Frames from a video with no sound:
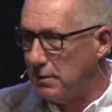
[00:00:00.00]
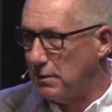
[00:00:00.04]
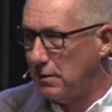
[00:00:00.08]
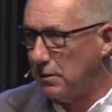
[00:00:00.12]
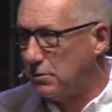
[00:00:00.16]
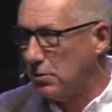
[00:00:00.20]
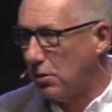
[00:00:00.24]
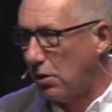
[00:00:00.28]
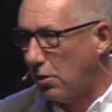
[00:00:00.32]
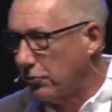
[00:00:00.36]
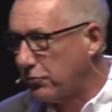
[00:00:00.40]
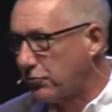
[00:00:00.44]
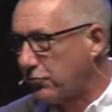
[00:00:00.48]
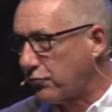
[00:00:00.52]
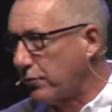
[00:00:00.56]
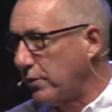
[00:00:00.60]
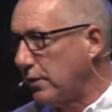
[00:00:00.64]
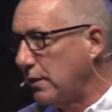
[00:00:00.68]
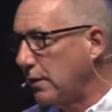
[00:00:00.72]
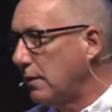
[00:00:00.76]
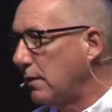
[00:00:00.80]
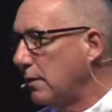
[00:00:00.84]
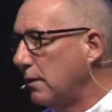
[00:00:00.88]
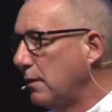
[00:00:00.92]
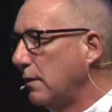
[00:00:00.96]

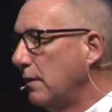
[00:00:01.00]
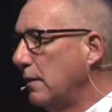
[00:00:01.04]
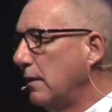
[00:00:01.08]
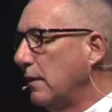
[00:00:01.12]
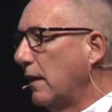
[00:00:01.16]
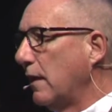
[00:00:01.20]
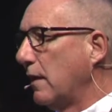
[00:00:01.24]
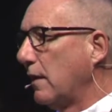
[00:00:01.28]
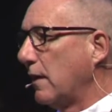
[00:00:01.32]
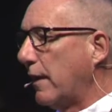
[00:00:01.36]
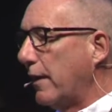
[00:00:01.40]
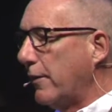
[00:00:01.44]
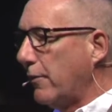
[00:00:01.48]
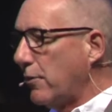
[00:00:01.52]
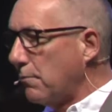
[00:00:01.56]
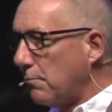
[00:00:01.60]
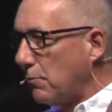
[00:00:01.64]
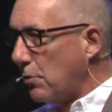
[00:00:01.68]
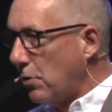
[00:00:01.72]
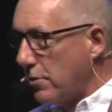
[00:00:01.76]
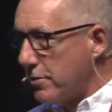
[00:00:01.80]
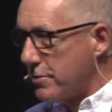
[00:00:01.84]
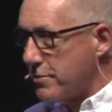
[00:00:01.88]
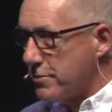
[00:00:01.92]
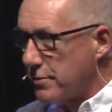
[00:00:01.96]
adultery and later
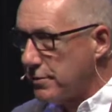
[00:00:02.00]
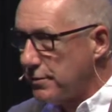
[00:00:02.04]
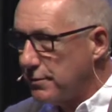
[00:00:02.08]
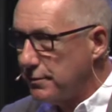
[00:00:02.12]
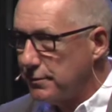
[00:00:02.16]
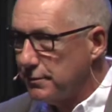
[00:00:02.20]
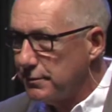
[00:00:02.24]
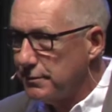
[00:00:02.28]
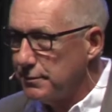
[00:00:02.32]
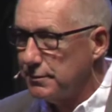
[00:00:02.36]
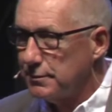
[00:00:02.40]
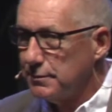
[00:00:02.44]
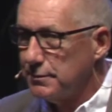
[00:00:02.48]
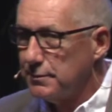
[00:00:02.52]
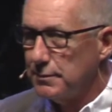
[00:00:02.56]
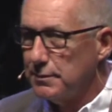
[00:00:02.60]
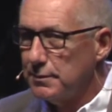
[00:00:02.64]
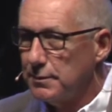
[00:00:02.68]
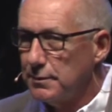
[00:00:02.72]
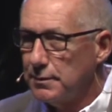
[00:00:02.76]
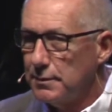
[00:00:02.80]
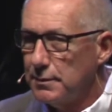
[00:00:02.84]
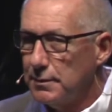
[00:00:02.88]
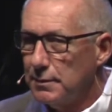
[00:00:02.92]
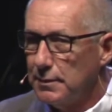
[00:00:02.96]
murder.
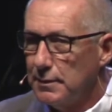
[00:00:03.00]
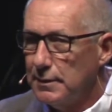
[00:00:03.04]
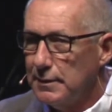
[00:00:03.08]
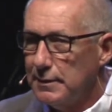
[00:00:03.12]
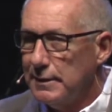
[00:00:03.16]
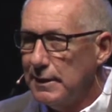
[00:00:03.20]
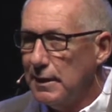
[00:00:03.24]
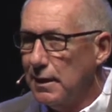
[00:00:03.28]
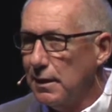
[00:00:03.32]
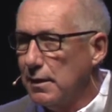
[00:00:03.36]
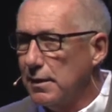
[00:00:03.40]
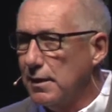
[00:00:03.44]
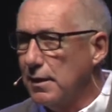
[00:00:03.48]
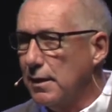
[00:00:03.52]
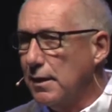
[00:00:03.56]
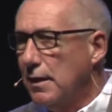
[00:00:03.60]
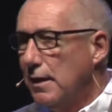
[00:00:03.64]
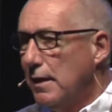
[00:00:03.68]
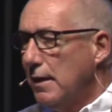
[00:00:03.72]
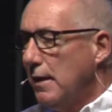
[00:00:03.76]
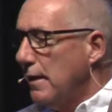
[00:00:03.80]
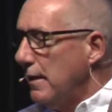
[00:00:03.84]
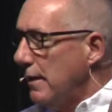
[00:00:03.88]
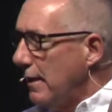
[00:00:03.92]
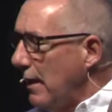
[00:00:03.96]
Now,
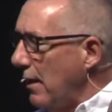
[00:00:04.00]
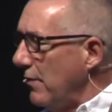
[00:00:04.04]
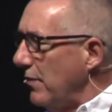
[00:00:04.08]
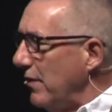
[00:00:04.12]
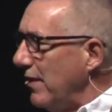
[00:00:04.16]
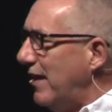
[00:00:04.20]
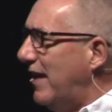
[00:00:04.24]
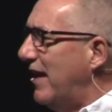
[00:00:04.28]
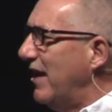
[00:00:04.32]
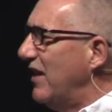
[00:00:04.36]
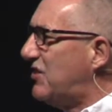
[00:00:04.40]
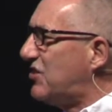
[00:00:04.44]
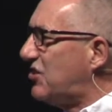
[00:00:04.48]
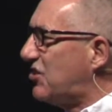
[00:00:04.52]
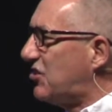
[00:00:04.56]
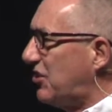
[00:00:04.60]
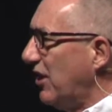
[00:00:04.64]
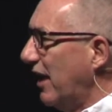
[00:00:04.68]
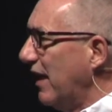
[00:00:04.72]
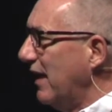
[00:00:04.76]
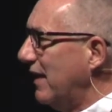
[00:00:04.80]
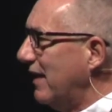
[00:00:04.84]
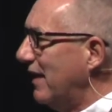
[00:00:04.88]
now he sinned